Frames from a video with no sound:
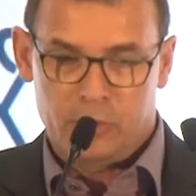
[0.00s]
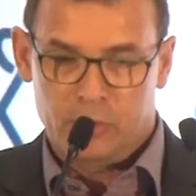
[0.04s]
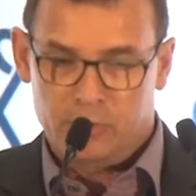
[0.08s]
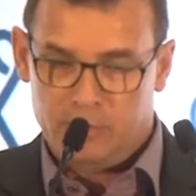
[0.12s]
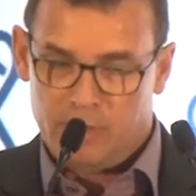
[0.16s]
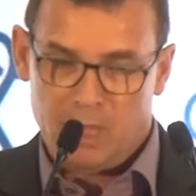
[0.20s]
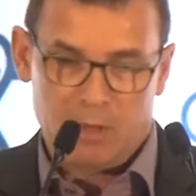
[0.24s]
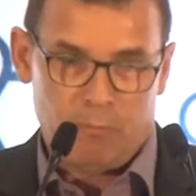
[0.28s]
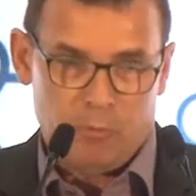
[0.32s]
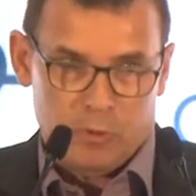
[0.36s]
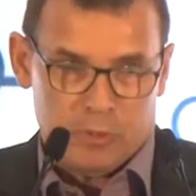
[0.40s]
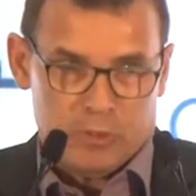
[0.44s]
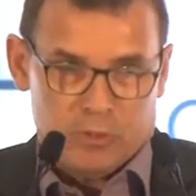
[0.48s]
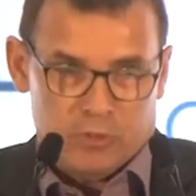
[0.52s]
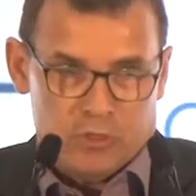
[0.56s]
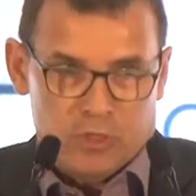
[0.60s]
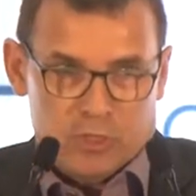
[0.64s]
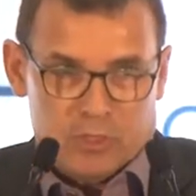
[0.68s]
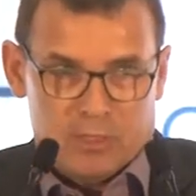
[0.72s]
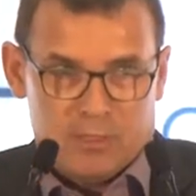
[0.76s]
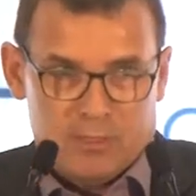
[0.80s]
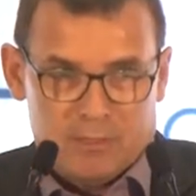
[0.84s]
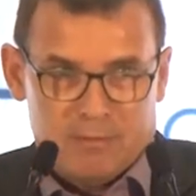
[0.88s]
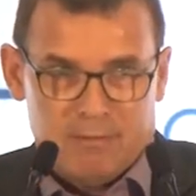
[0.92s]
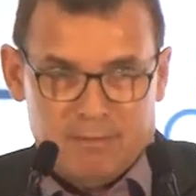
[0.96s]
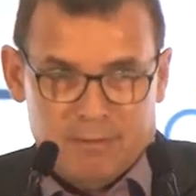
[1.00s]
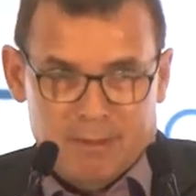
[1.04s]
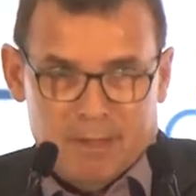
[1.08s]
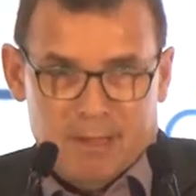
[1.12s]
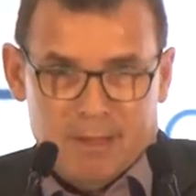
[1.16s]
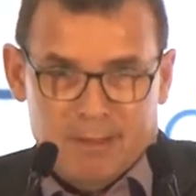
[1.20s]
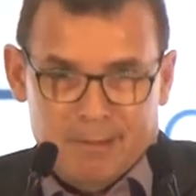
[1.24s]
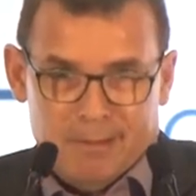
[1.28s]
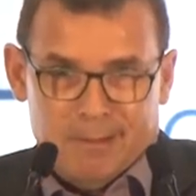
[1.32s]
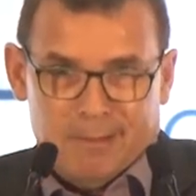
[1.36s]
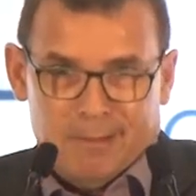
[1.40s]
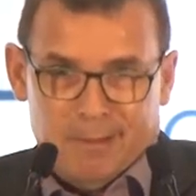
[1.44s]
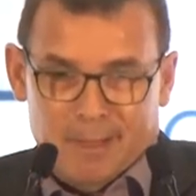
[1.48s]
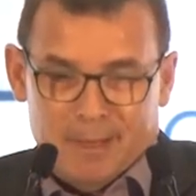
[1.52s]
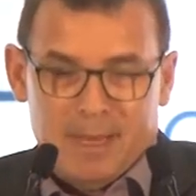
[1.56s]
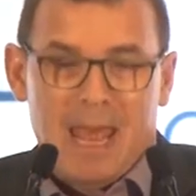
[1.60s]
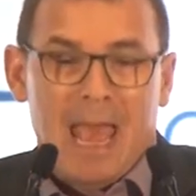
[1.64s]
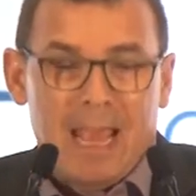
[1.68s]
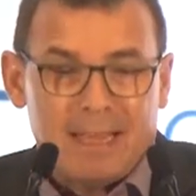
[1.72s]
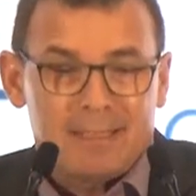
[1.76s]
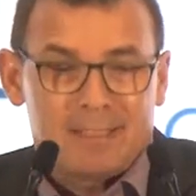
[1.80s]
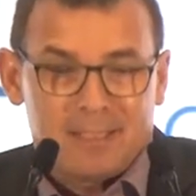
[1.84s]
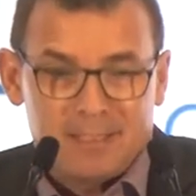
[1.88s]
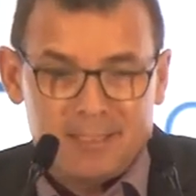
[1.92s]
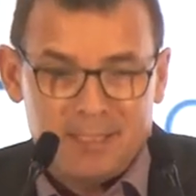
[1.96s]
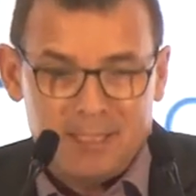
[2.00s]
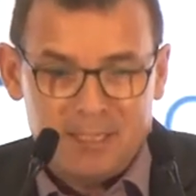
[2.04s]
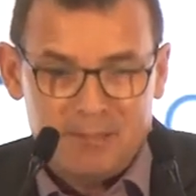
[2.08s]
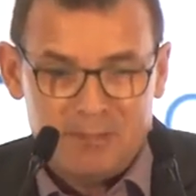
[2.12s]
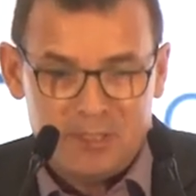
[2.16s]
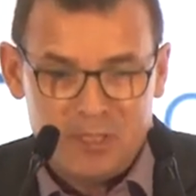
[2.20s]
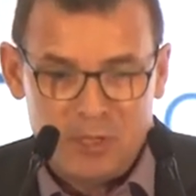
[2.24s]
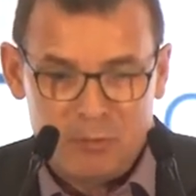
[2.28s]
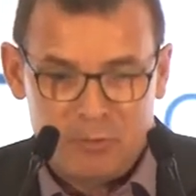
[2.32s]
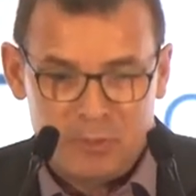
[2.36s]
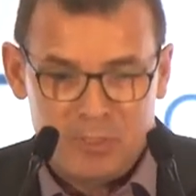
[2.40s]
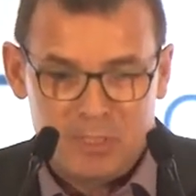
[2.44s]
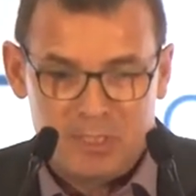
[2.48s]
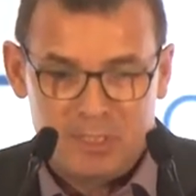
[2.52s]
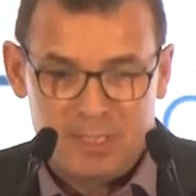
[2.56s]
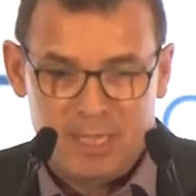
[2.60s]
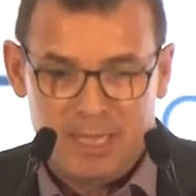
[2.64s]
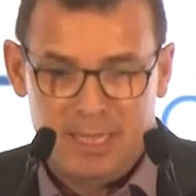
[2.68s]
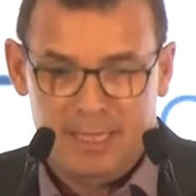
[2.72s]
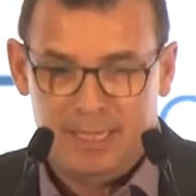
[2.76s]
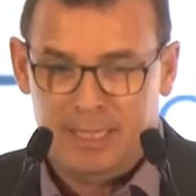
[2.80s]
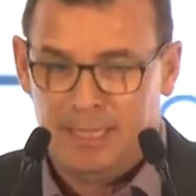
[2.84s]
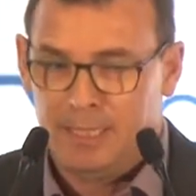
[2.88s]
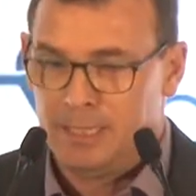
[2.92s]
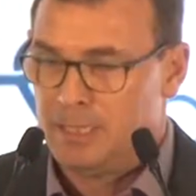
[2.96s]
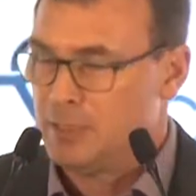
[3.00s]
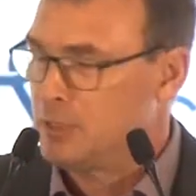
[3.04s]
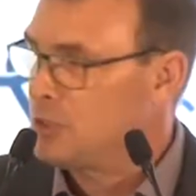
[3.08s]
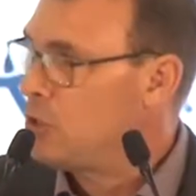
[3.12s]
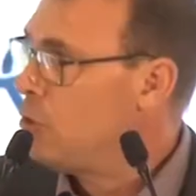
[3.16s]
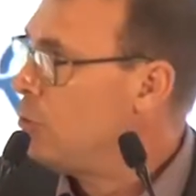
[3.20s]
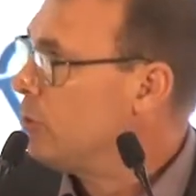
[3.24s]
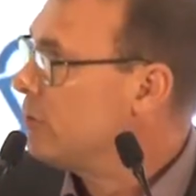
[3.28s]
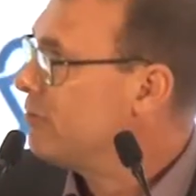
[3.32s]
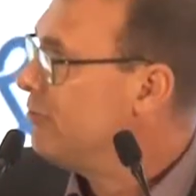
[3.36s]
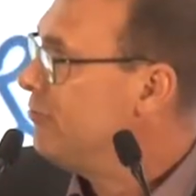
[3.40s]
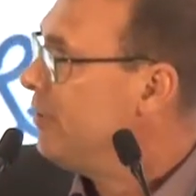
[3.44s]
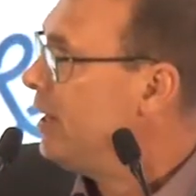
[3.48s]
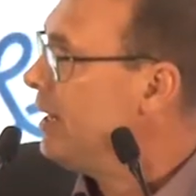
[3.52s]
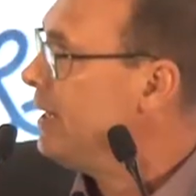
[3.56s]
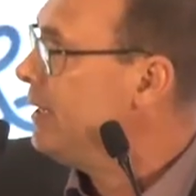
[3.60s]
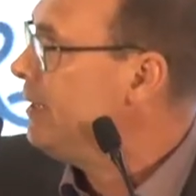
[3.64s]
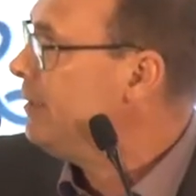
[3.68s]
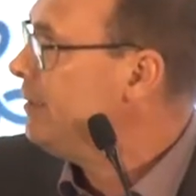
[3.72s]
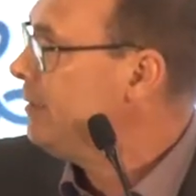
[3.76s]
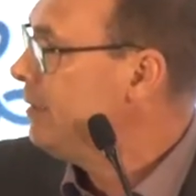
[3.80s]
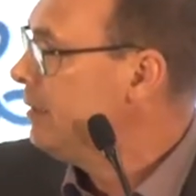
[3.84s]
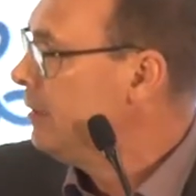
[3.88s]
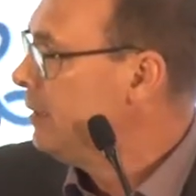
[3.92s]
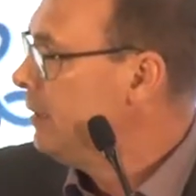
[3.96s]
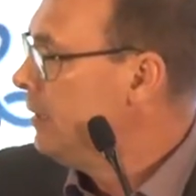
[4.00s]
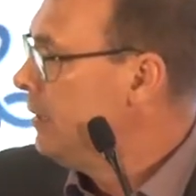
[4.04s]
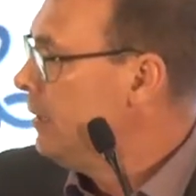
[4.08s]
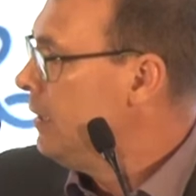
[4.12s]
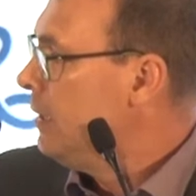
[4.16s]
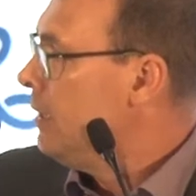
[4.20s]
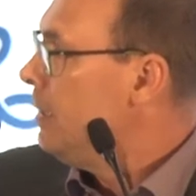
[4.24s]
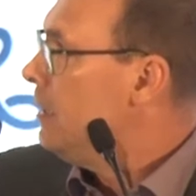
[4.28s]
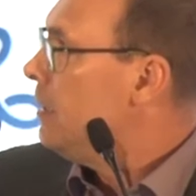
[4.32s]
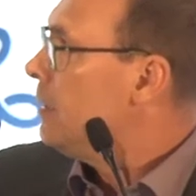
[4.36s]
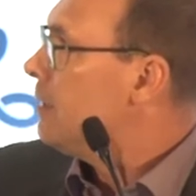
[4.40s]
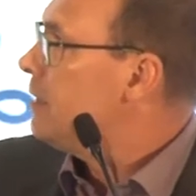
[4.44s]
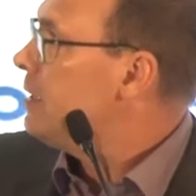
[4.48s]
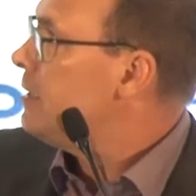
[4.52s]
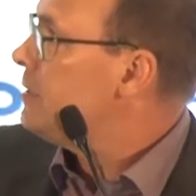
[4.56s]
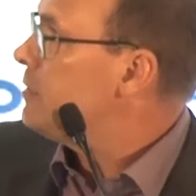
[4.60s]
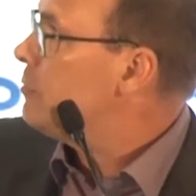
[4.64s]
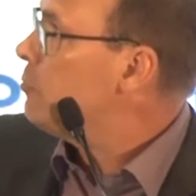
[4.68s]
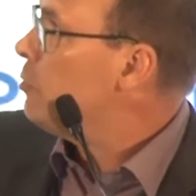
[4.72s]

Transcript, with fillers: That was just uh, an accident, so to say, and it caught fire. This